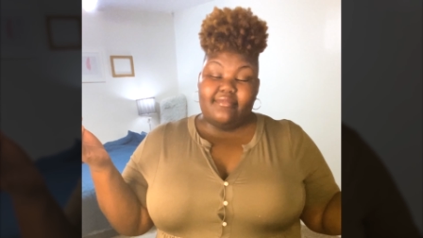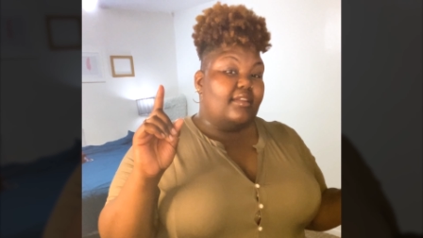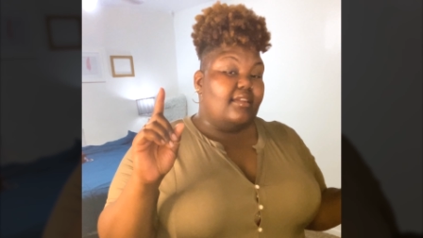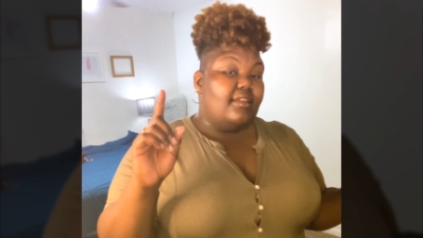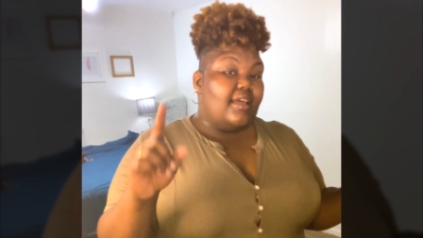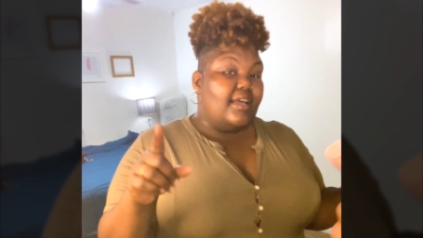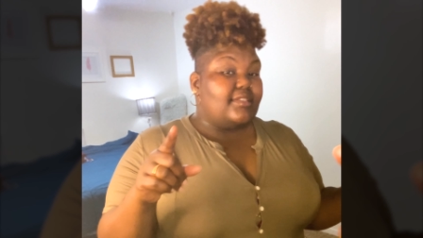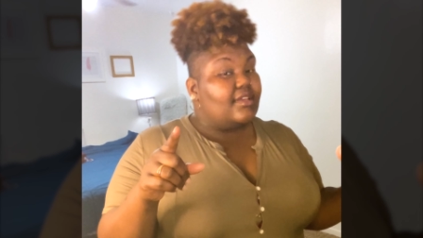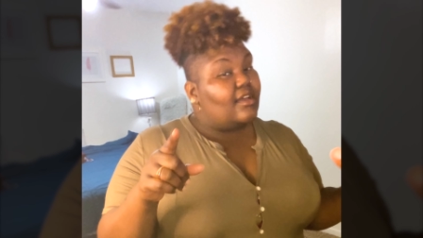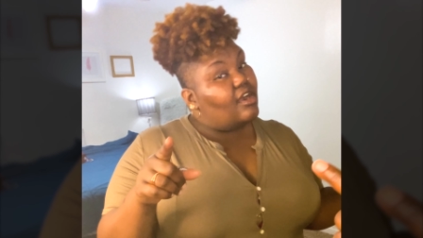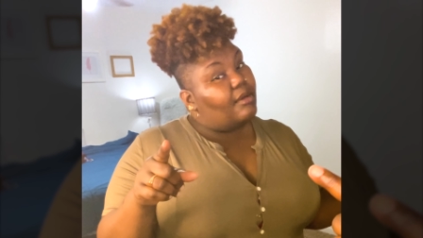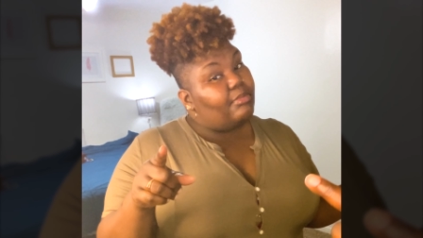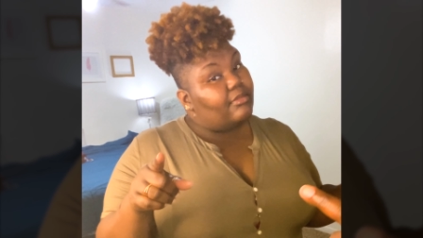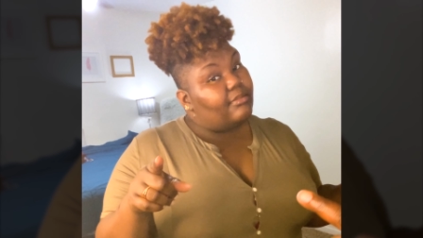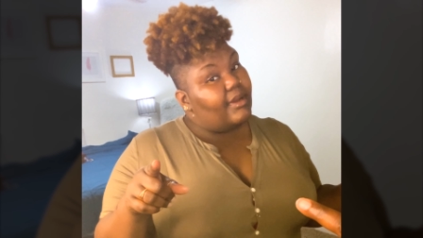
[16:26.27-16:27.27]
Not to
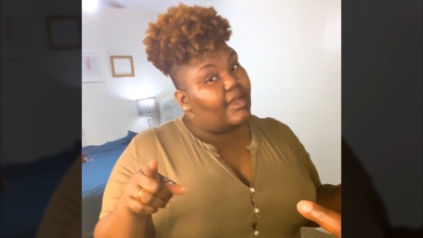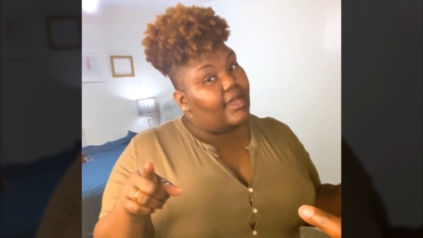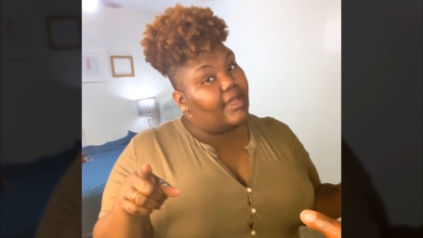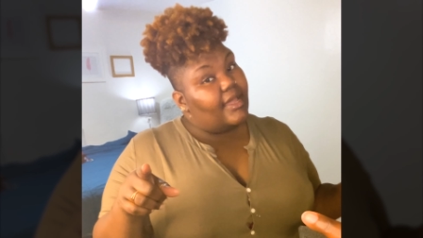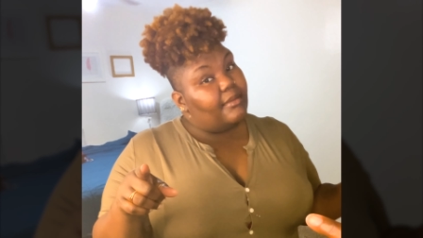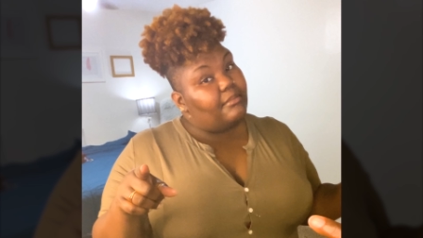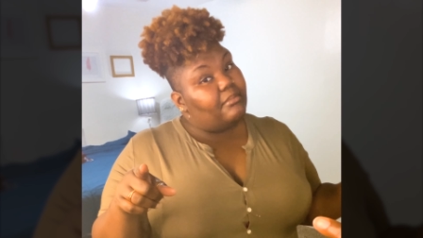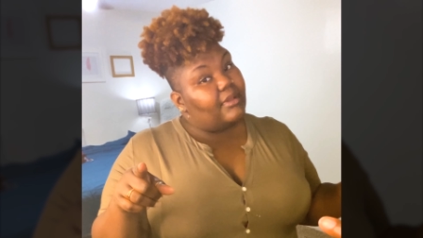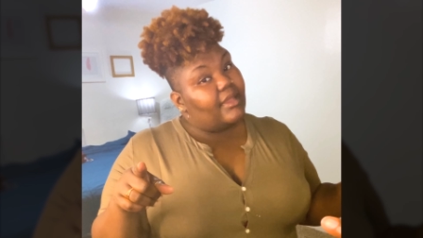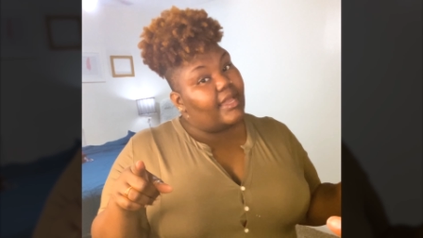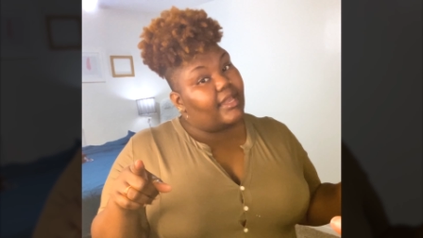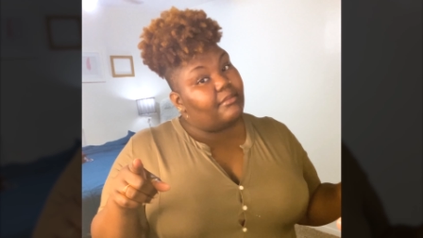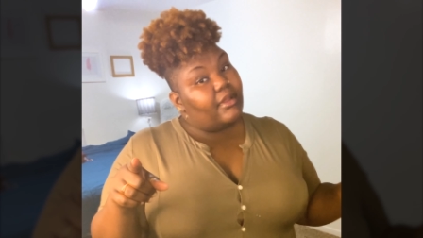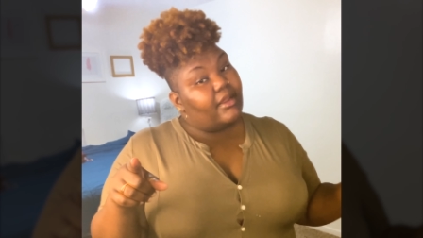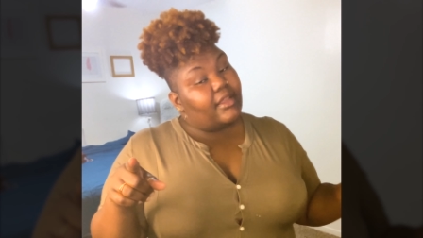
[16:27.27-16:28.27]
harp on my Black
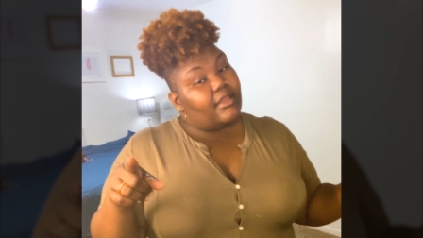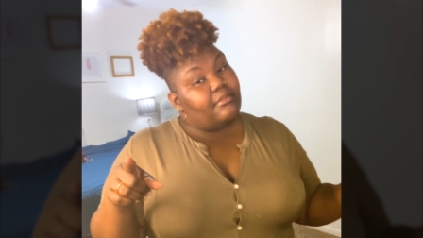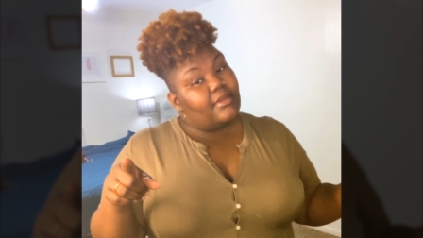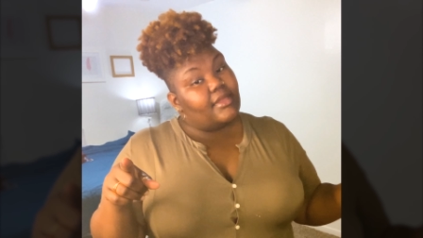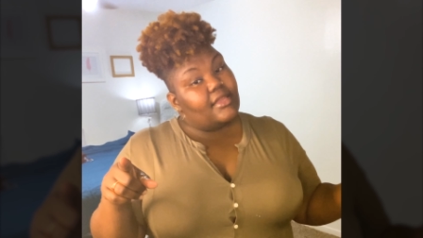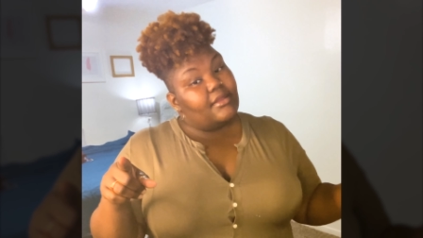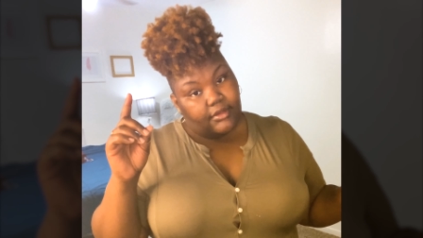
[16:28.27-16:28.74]
American men.